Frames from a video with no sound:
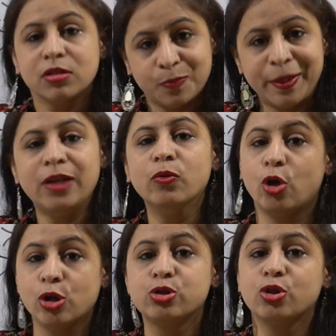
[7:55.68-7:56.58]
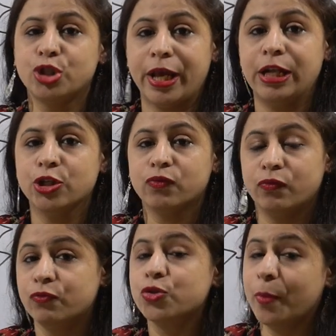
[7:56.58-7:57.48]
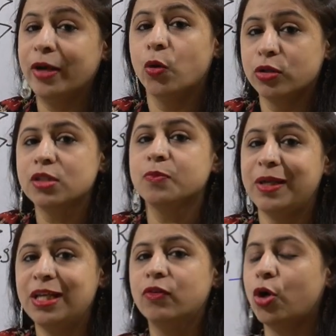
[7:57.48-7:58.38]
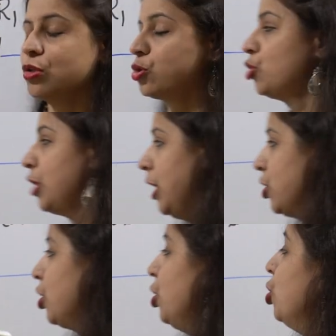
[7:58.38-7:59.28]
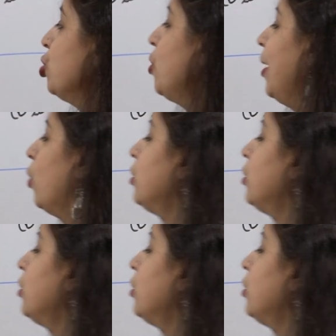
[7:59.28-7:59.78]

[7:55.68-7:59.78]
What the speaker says: speed will also change. So my rotor speed will also change. So my